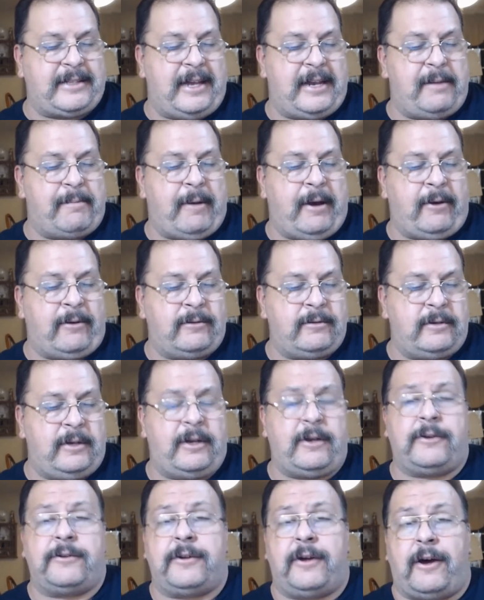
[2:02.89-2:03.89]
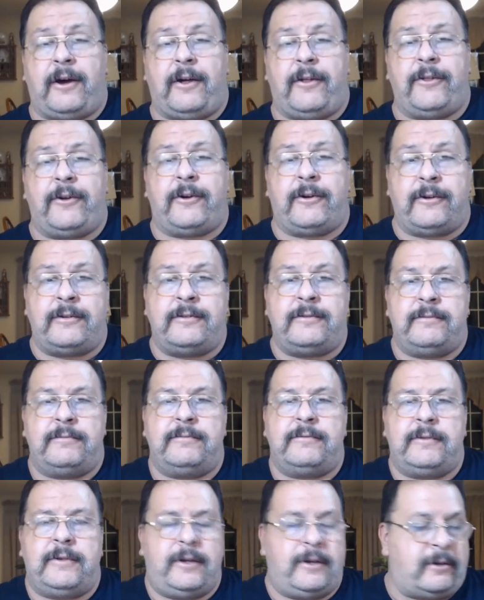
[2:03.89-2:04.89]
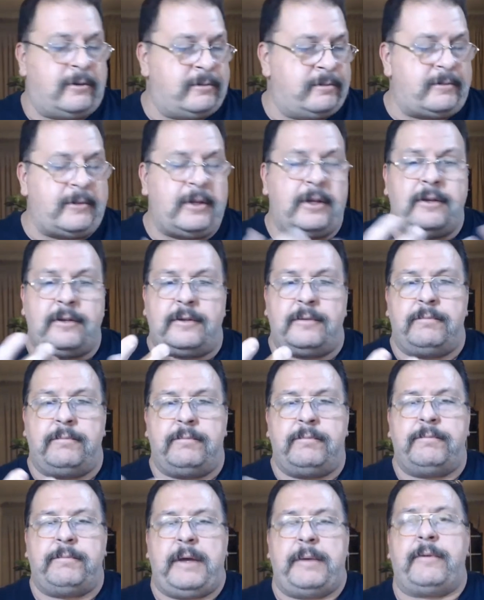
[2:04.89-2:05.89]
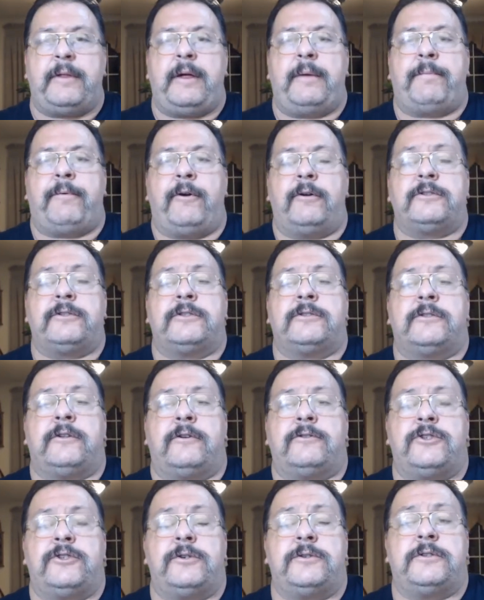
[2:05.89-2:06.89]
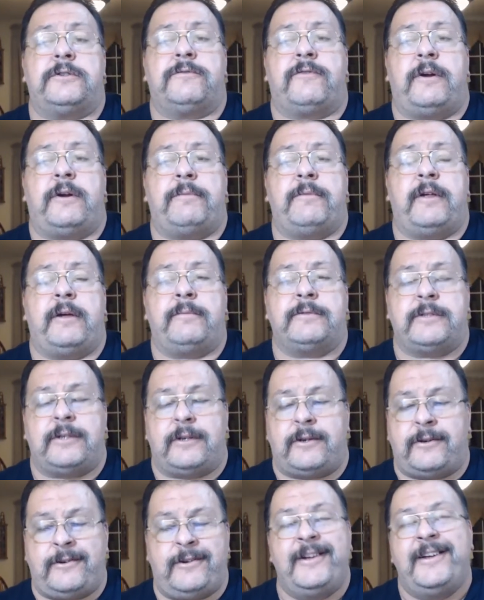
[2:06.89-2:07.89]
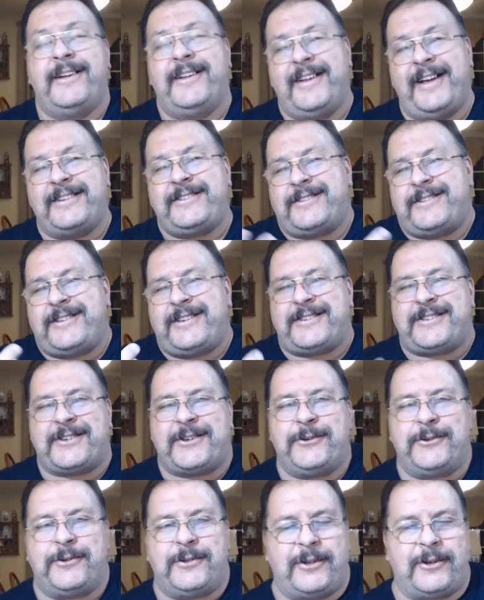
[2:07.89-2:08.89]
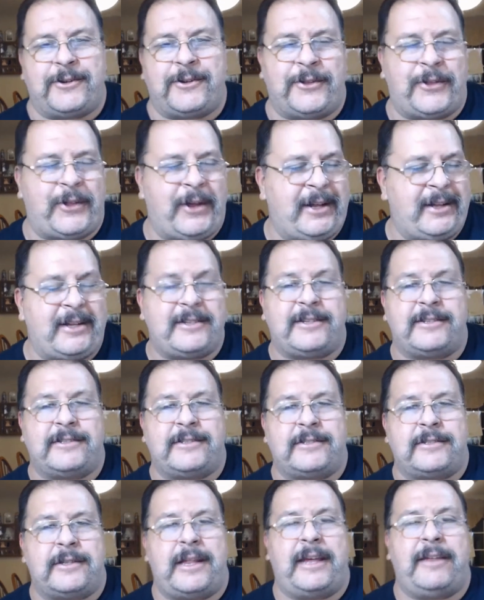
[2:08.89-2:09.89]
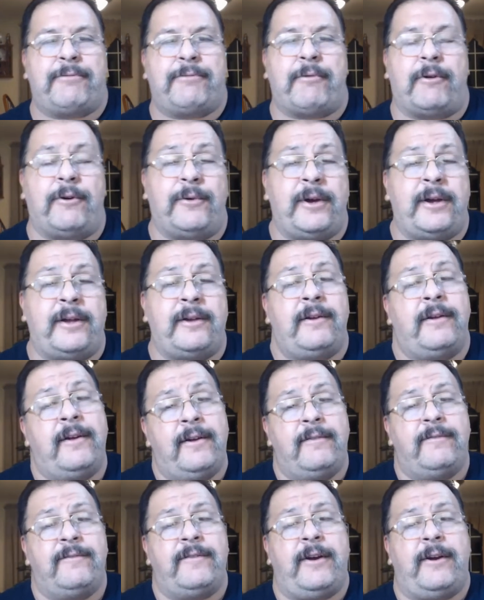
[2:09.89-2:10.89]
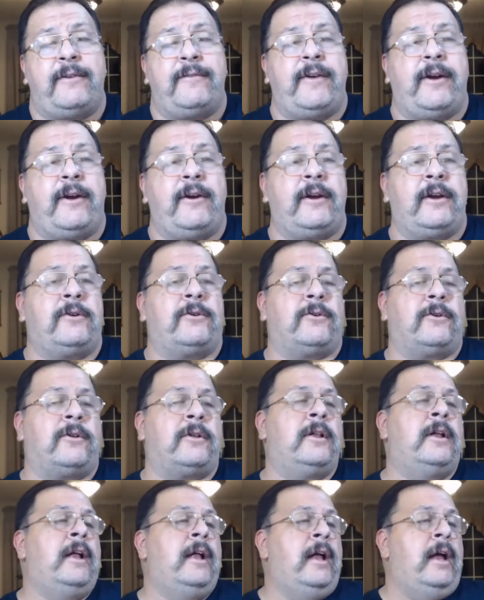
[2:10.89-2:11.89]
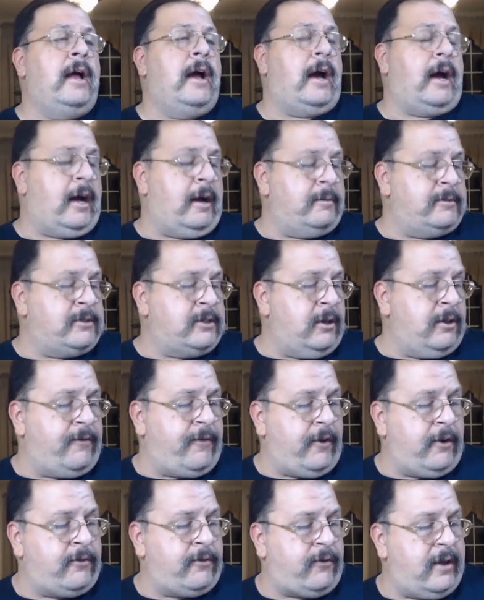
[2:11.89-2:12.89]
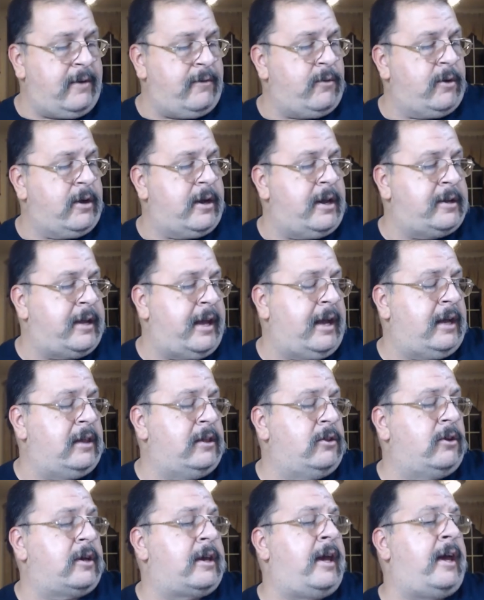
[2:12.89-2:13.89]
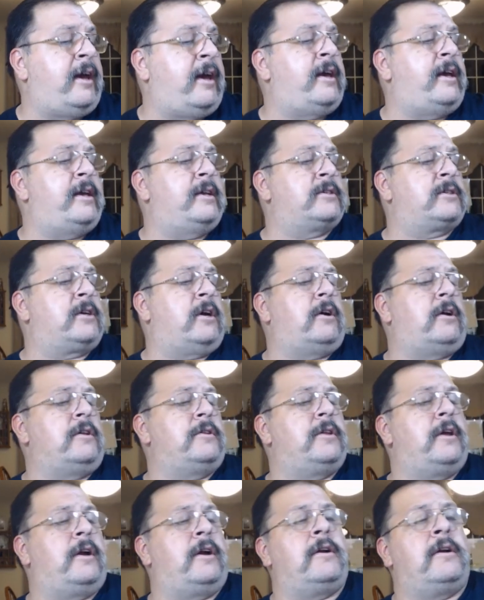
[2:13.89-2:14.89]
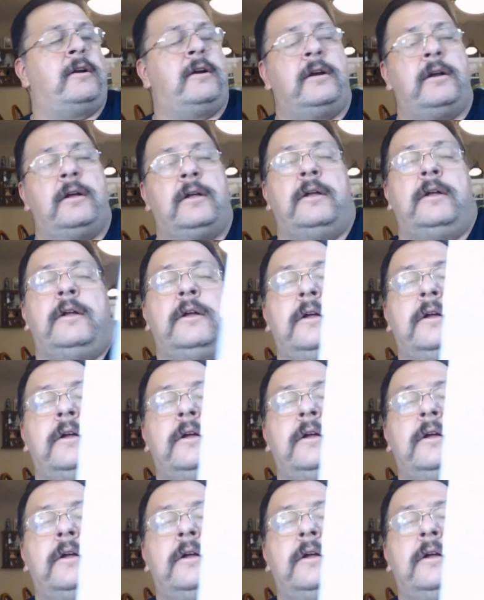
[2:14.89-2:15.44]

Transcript: they send them out, you know, to all their, you know, people that purchase their juices from them. So it's this cool little thing that just, they throw in. Very, very cool. Um, so the first flavor we're going to take a look at is called their